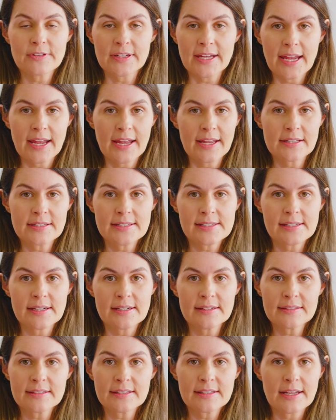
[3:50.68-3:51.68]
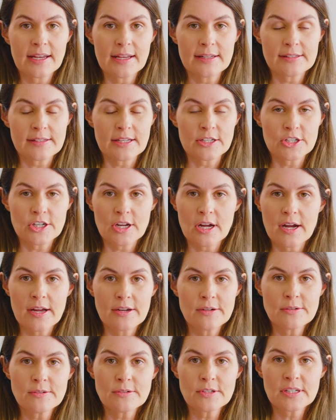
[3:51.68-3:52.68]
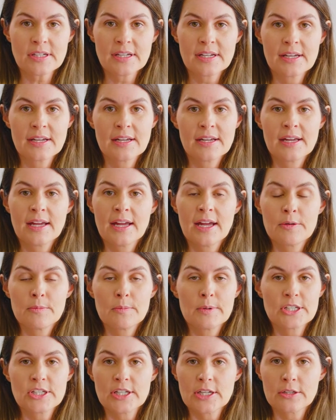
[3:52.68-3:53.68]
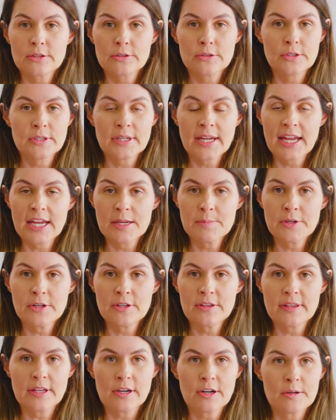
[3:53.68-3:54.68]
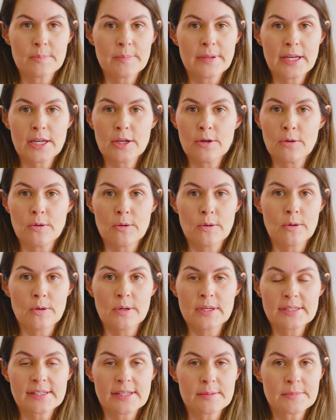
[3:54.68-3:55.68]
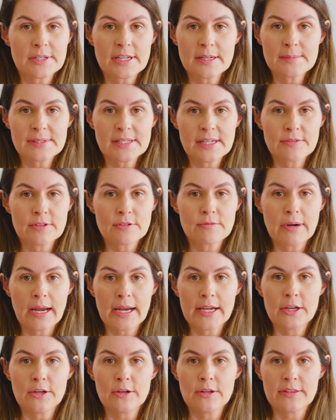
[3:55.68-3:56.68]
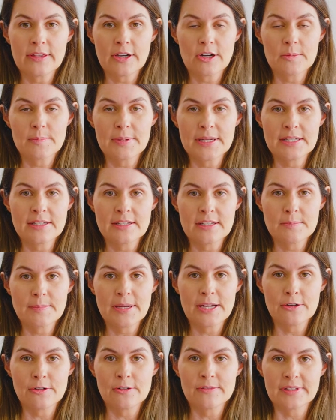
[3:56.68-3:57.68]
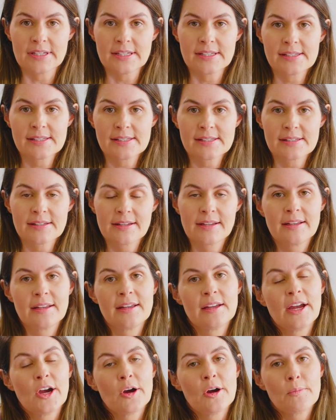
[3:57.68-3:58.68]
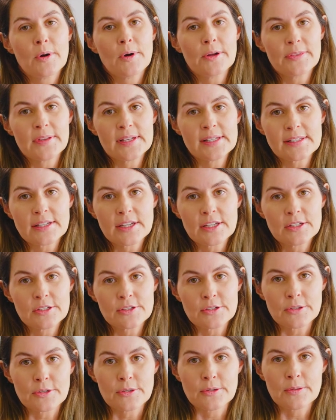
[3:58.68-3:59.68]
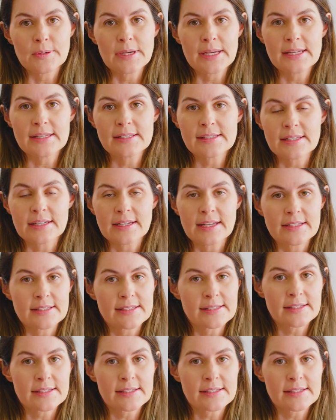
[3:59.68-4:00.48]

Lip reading: for cancer as a child, which include chemotherapy or sometimes even radiotherapy to the pelvis. What this can do is it can